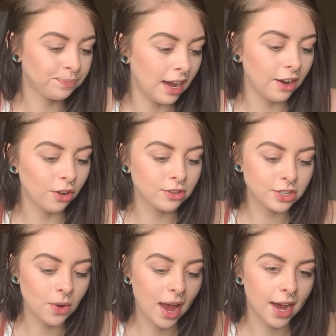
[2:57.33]
I
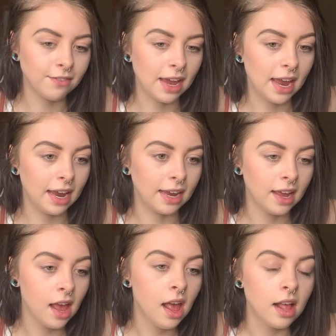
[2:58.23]
also have a
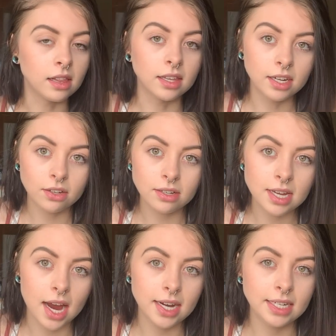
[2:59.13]
little
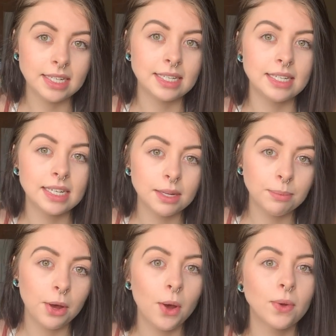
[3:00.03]
tiny stick and
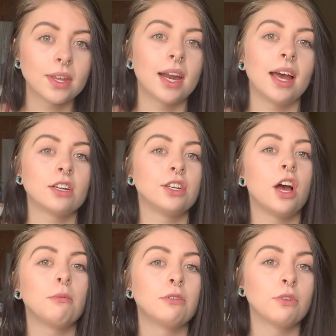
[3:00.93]
poke that I actually
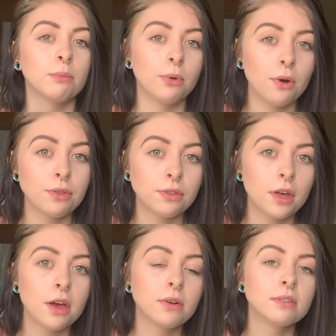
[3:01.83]
got before both of
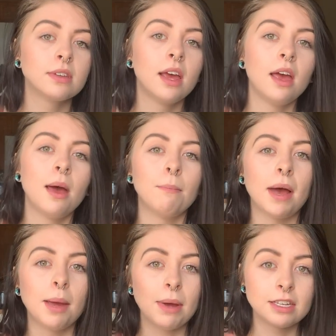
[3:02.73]
those.
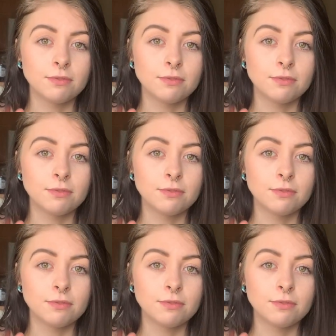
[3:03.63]
My best